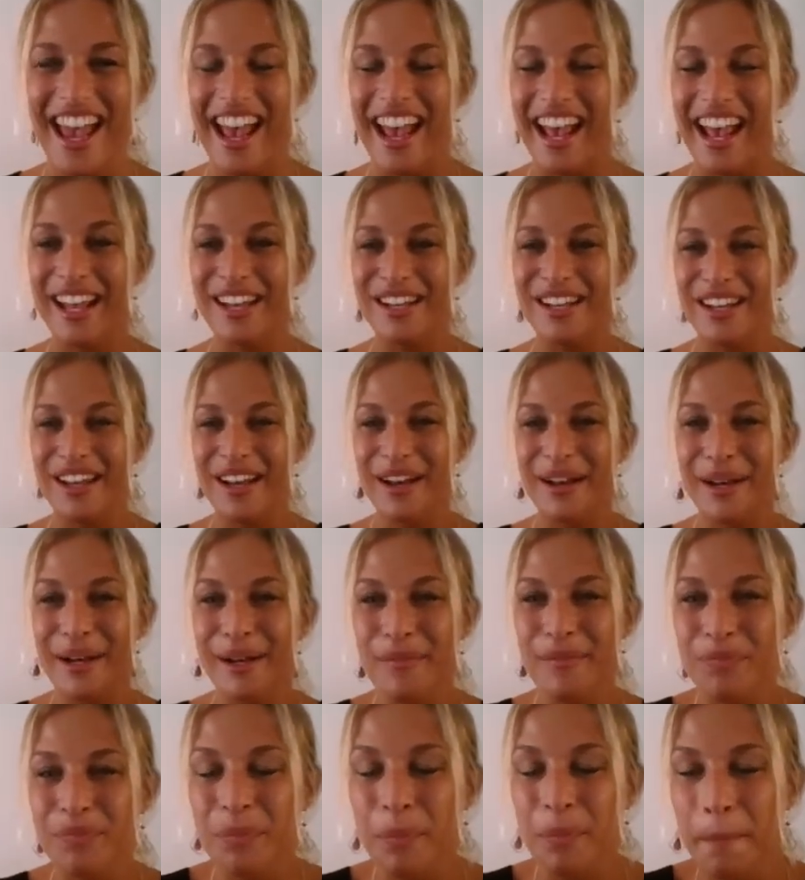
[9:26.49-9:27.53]
And
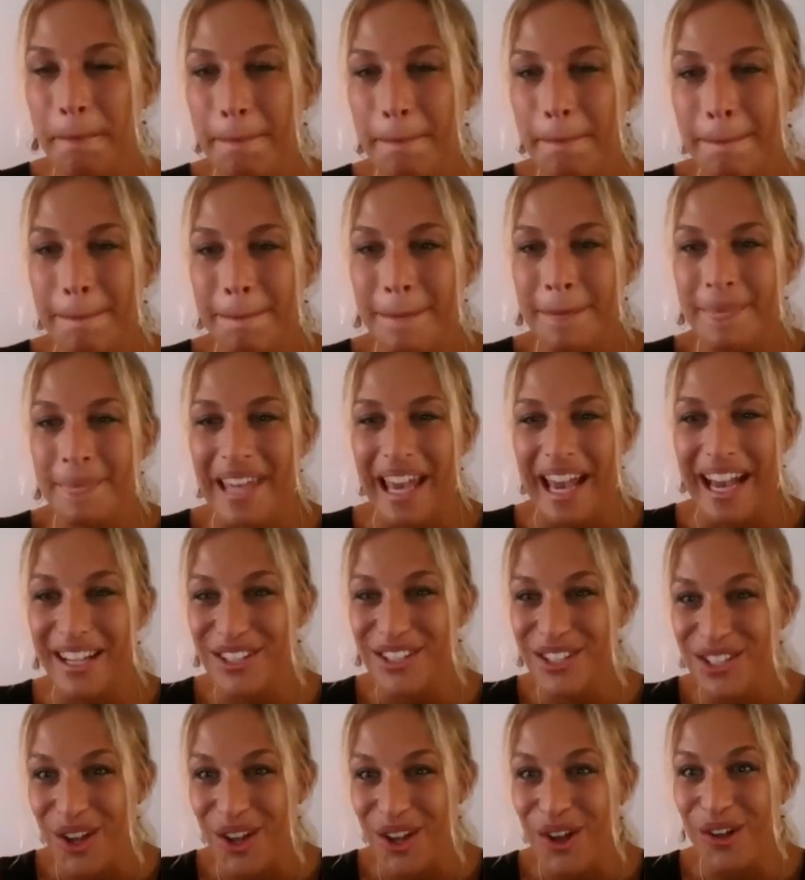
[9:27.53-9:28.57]
I
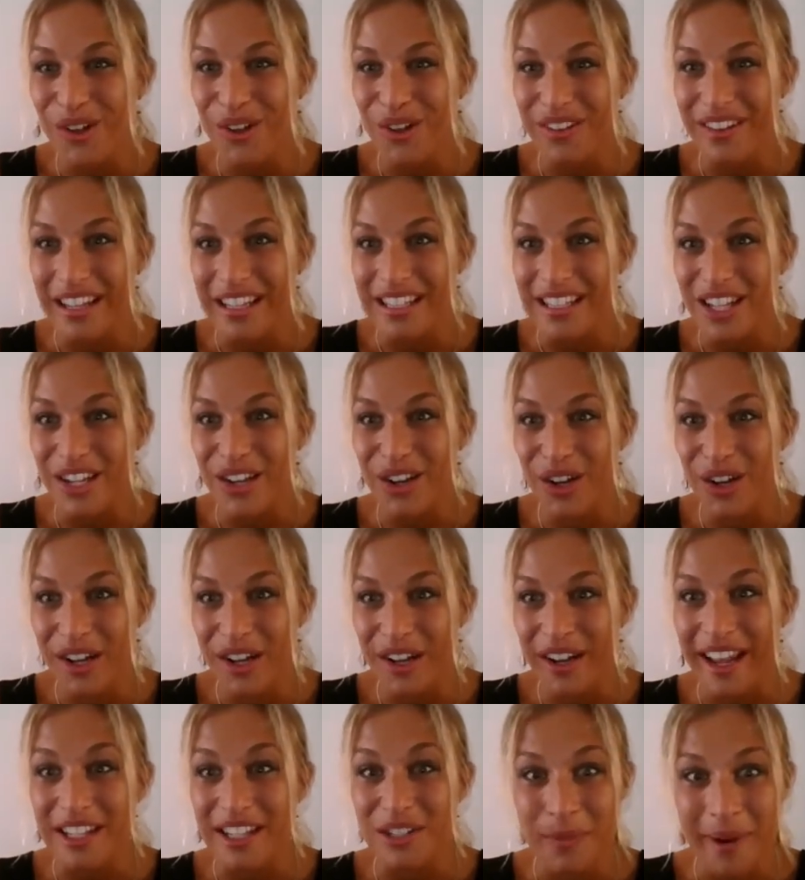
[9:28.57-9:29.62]
saw that
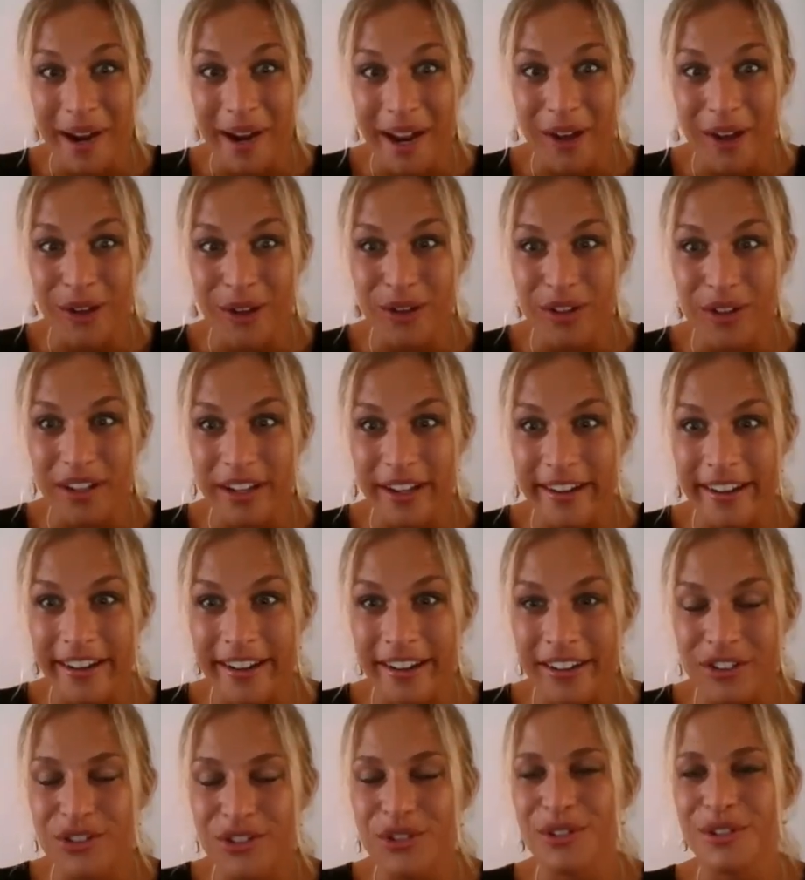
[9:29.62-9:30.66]
as
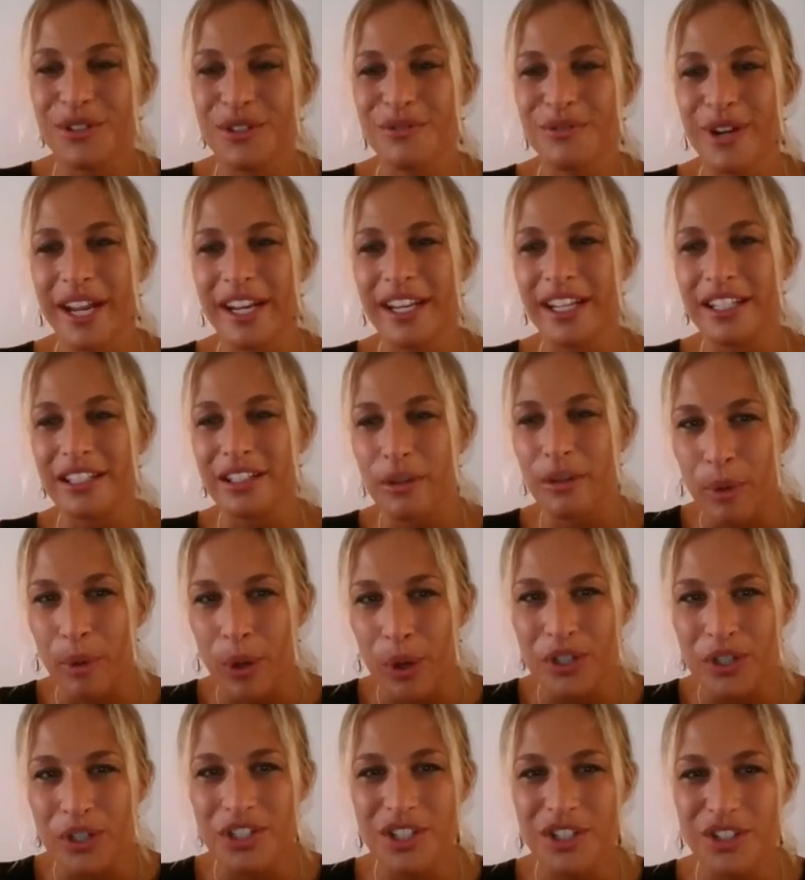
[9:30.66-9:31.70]
well, during writing the
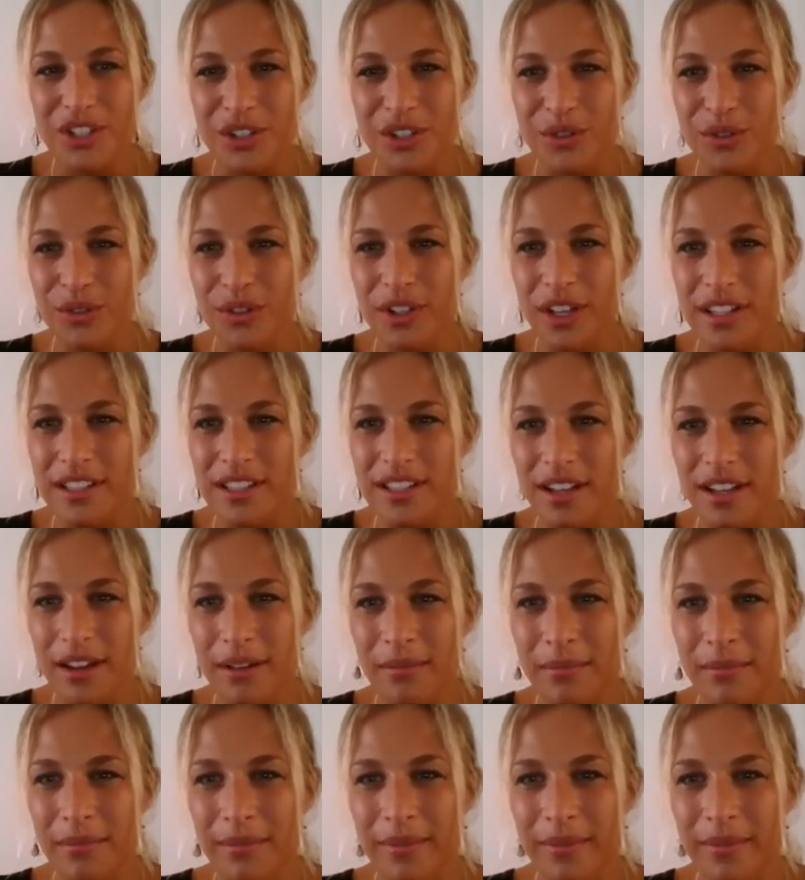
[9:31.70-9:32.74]
books, you got
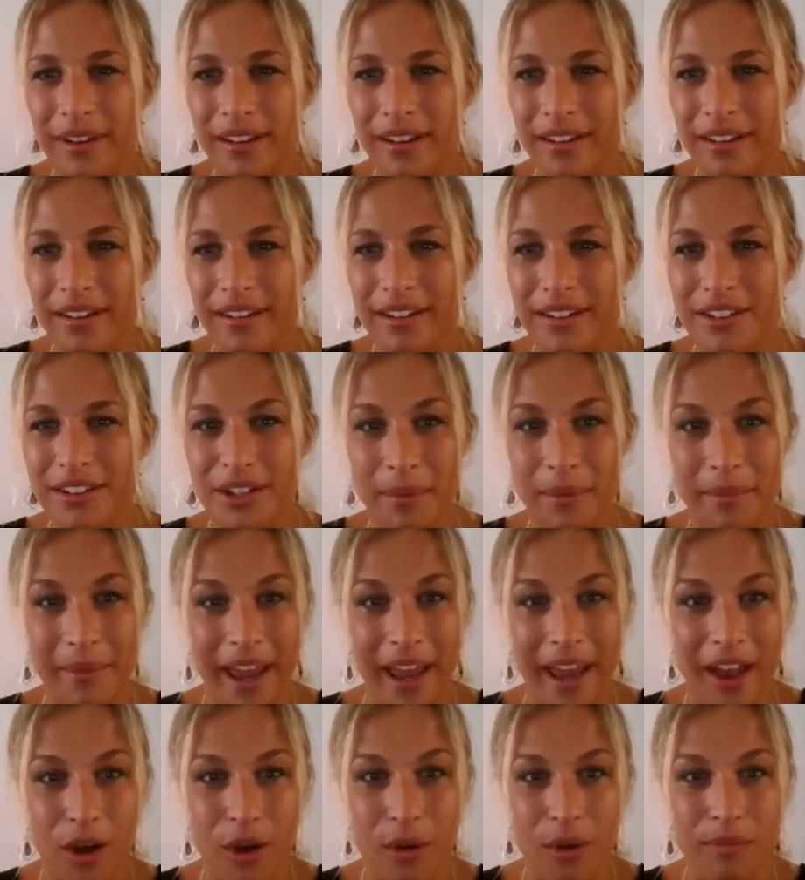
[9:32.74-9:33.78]
some
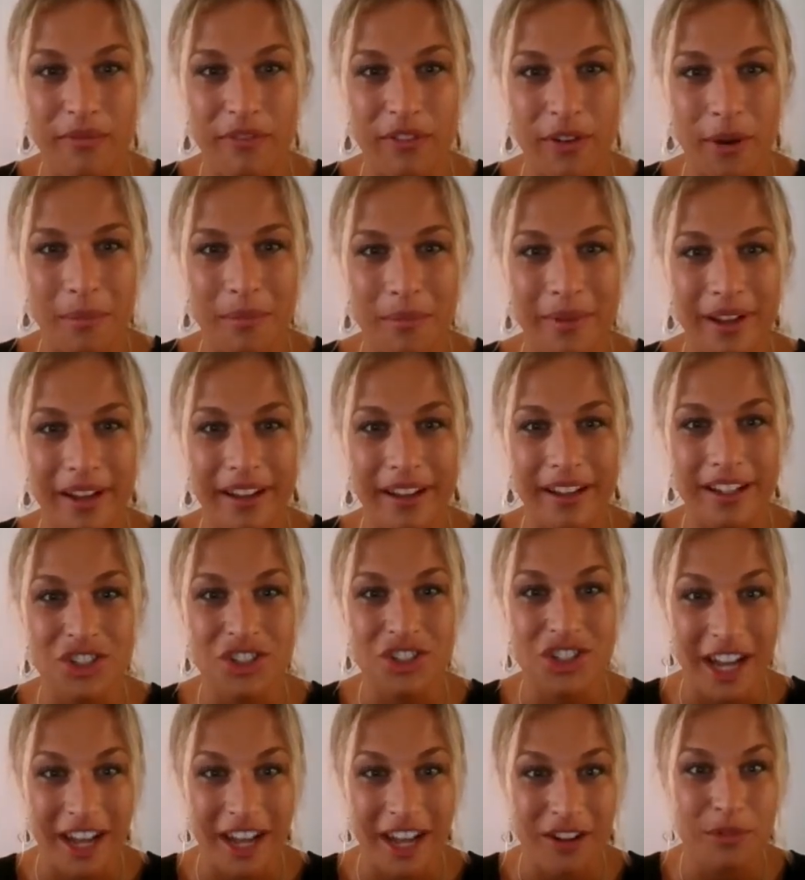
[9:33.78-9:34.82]
help from a
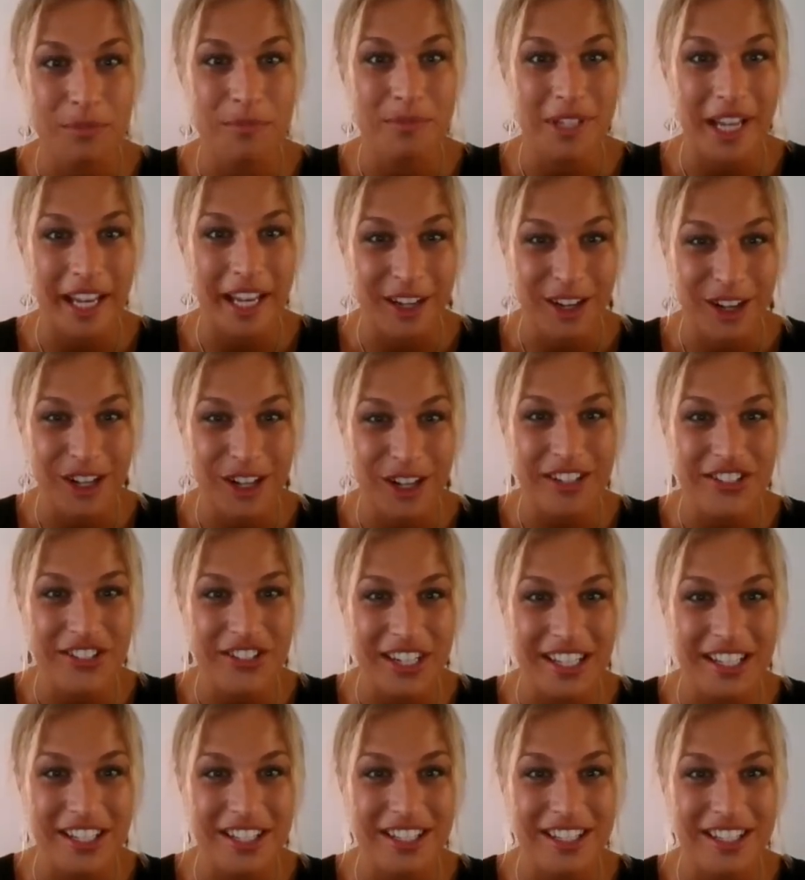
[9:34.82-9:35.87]
child
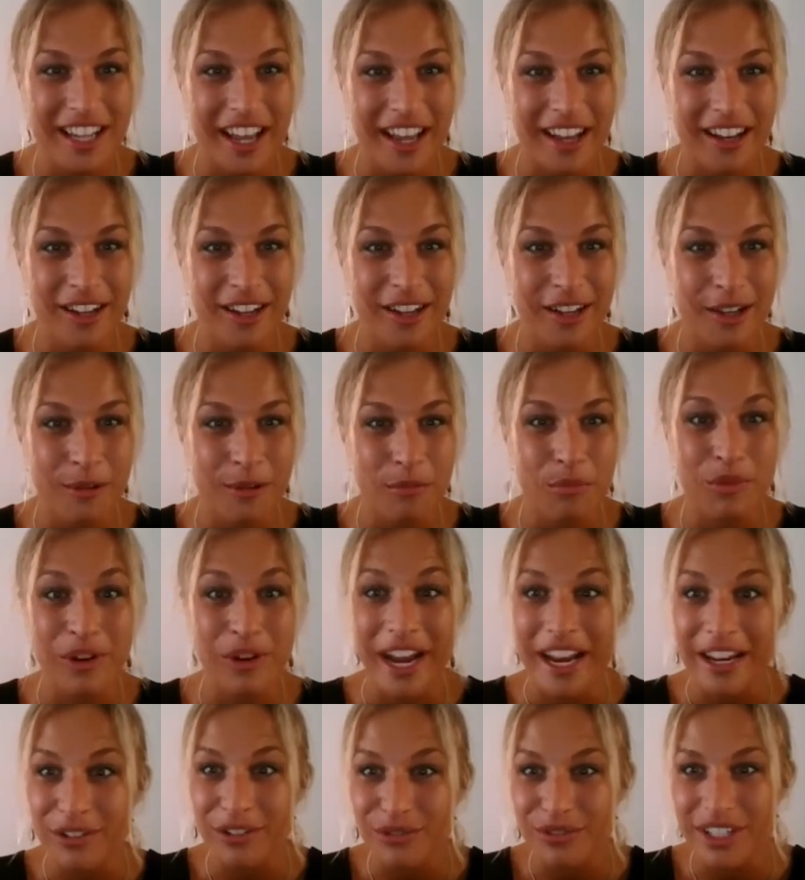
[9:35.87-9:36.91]
psychologist and a
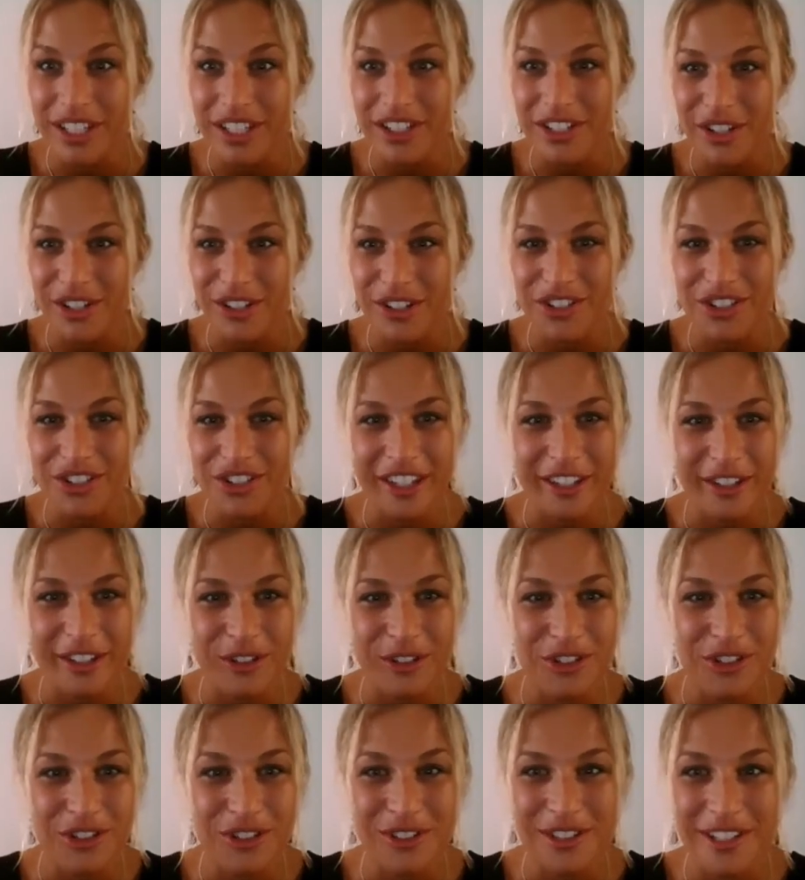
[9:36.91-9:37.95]
brain researcher.
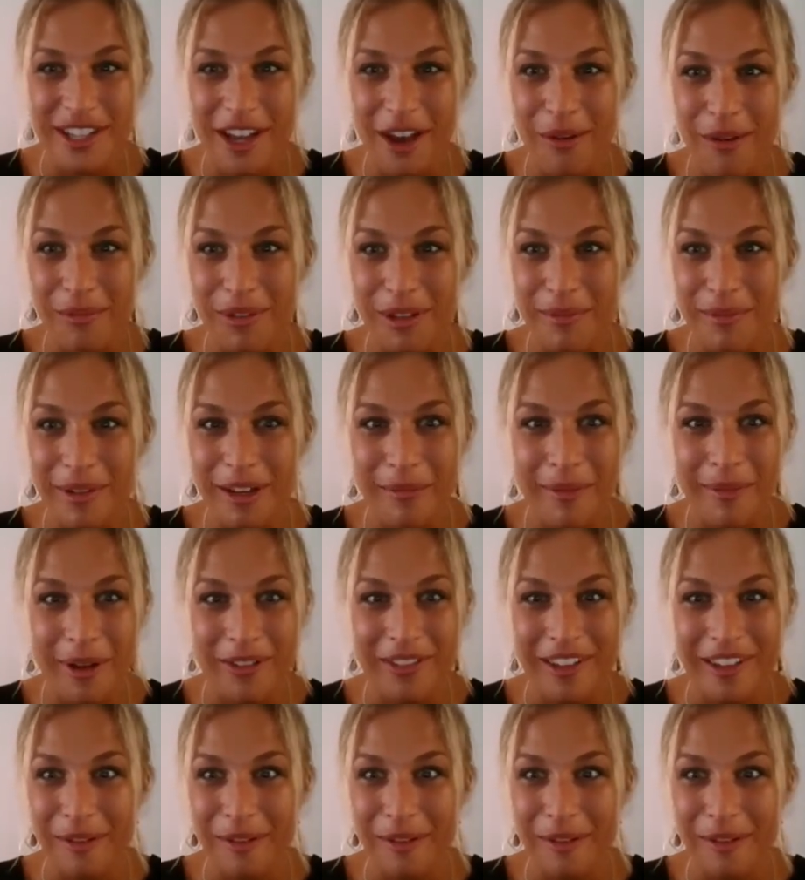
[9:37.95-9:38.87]
Could you tell me a bit about